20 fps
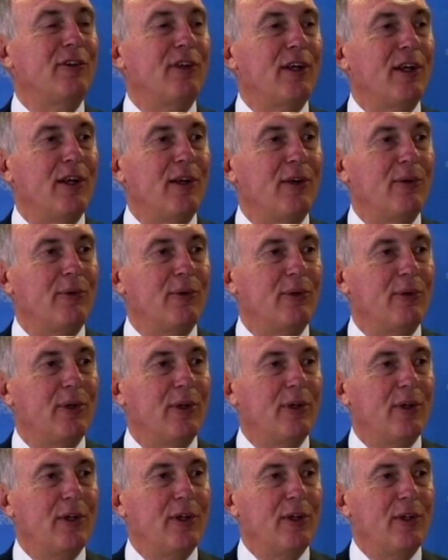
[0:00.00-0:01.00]

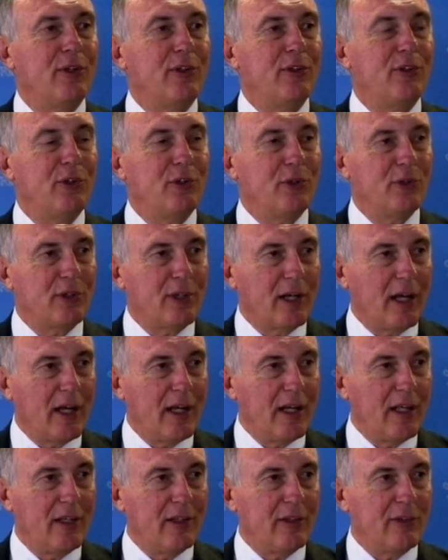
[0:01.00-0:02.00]
the
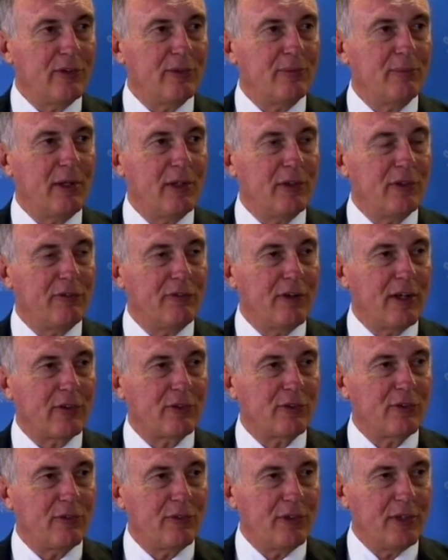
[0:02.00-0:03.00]
UK is
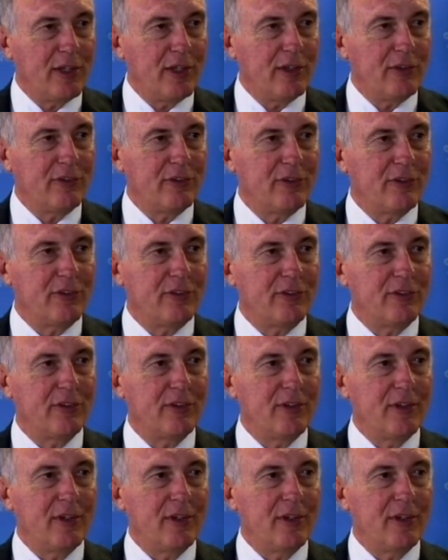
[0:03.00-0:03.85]
manufacturer of the engines,